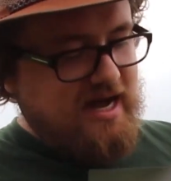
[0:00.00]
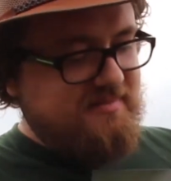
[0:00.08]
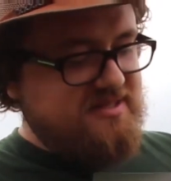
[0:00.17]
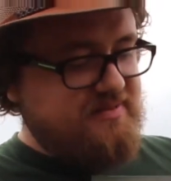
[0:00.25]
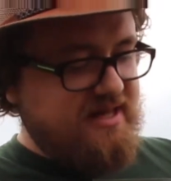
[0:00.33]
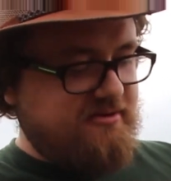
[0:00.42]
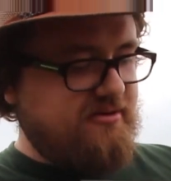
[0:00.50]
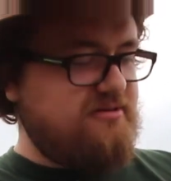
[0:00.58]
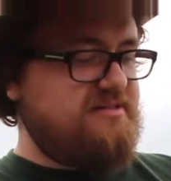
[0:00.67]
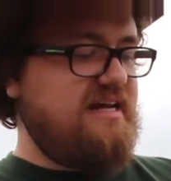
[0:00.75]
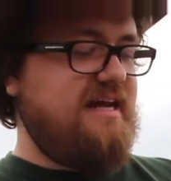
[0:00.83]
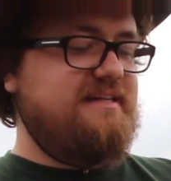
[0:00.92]
This plant
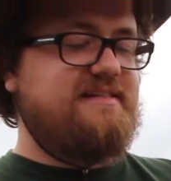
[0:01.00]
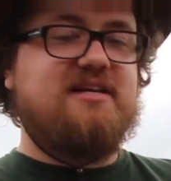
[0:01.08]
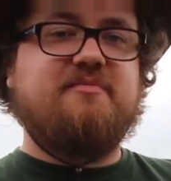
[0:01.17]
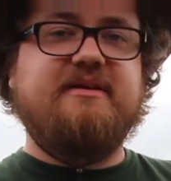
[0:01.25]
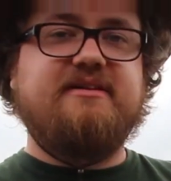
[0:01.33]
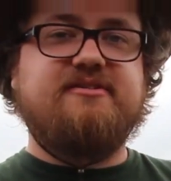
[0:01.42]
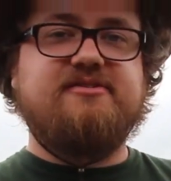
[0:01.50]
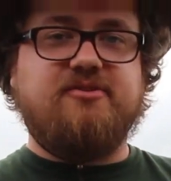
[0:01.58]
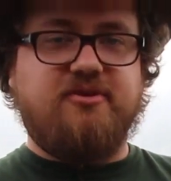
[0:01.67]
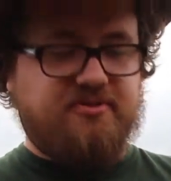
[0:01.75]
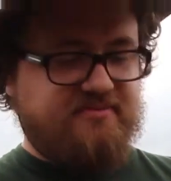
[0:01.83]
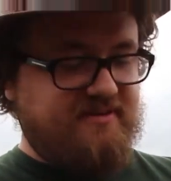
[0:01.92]
grows 90 centimeters
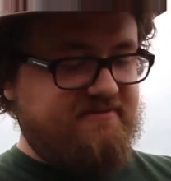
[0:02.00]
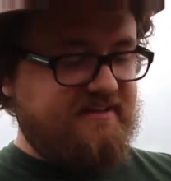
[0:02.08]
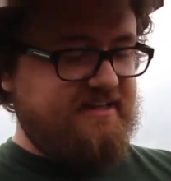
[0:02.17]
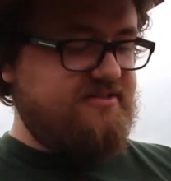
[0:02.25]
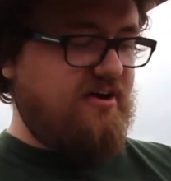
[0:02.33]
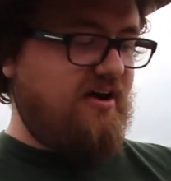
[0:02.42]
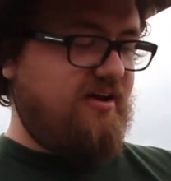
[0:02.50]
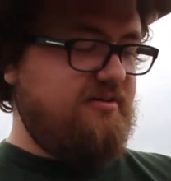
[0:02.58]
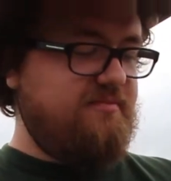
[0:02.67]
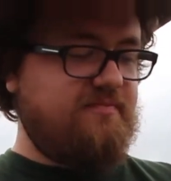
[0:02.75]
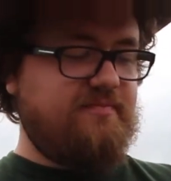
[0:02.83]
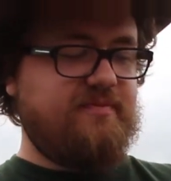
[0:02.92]
or 3 feet
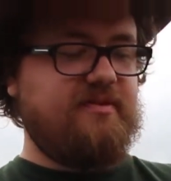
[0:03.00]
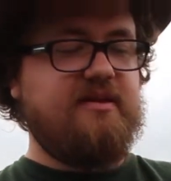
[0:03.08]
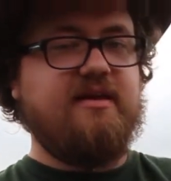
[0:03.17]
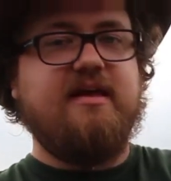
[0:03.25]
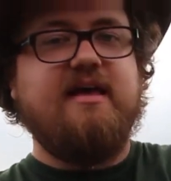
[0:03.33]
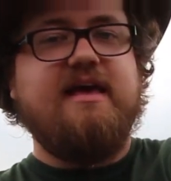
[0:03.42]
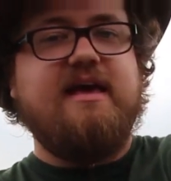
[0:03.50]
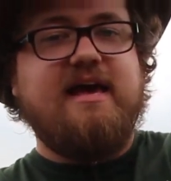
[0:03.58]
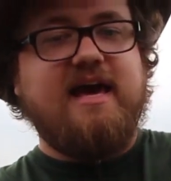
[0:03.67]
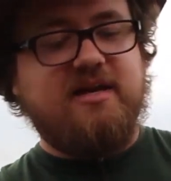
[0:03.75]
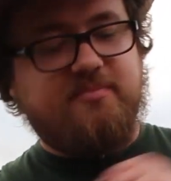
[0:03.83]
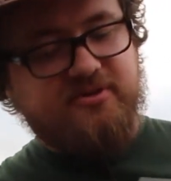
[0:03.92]
tall.
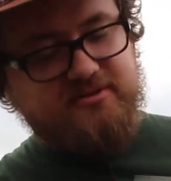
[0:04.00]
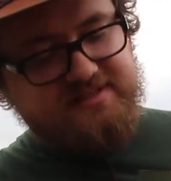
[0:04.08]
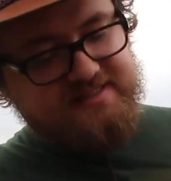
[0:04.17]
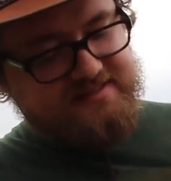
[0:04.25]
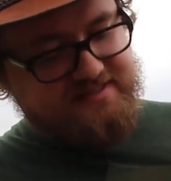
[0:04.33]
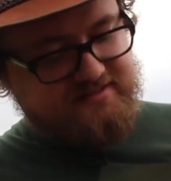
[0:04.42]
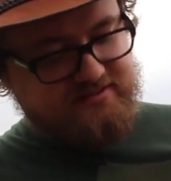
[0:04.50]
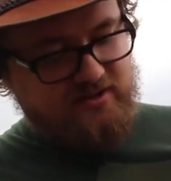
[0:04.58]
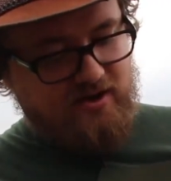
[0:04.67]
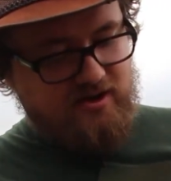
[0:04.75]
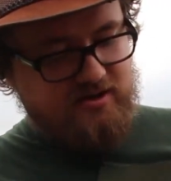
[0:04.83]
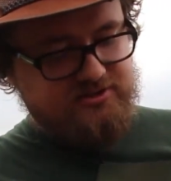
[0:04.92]
And it produces these
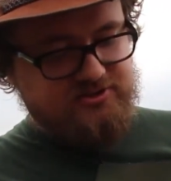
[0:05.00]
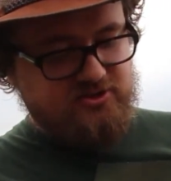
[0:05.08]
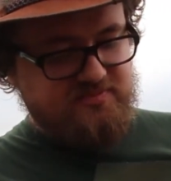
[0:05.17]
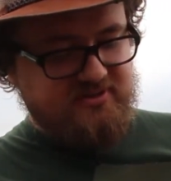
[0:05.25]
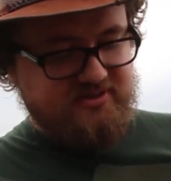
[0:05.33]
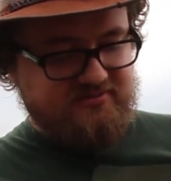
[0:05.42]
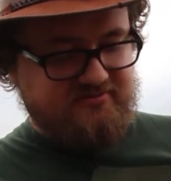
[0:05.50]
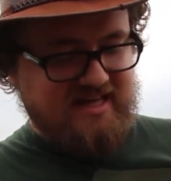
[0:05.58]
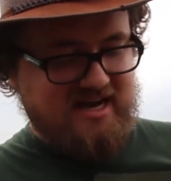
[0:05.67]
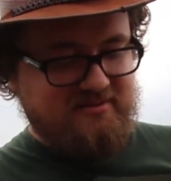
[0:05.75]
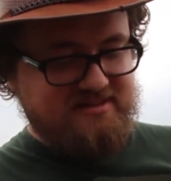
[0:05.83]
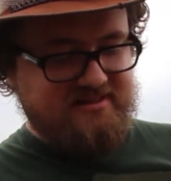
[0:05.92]
long tubular
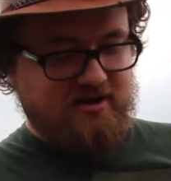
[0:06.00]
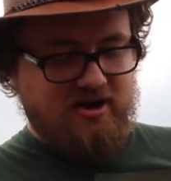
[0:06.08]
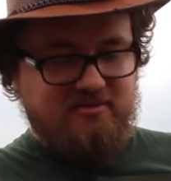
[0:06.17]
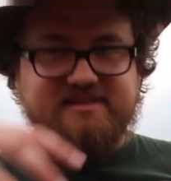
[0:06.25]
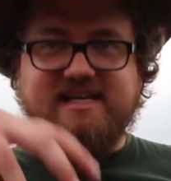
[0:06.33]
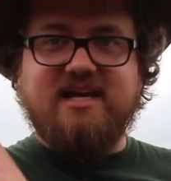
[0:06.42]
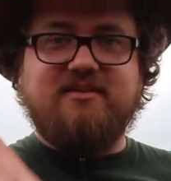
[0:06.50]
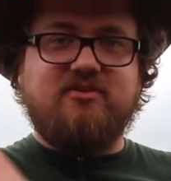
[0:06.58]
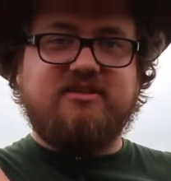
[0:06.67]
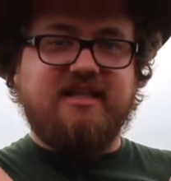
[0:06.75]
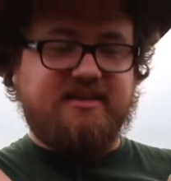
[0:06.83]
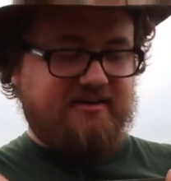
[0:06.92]
flowers that always kind of
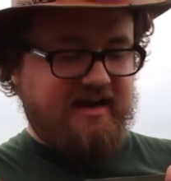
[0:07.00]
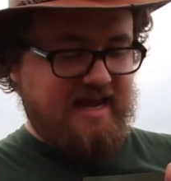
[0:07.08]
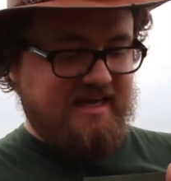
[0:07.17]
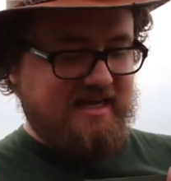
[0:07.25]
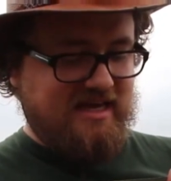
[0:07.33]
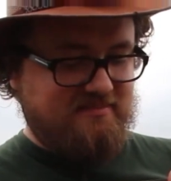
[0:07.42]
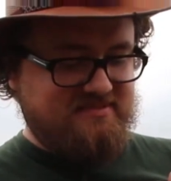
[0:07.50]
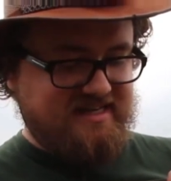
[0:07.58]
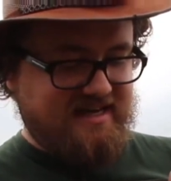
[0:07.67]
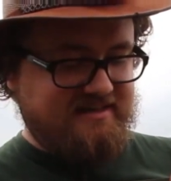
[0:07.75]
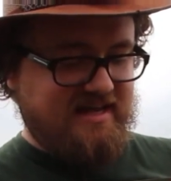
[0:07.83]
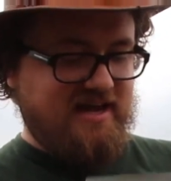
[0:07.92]
look like they're hanging
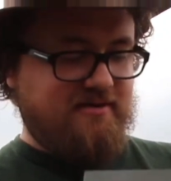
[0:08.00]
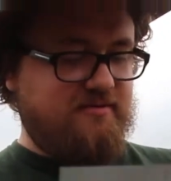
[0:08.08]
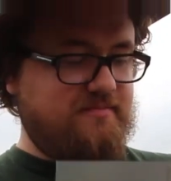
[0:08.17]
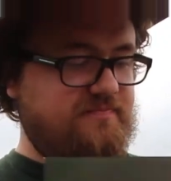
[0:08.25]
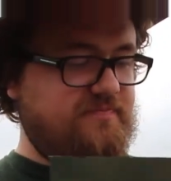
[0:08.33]
upside down.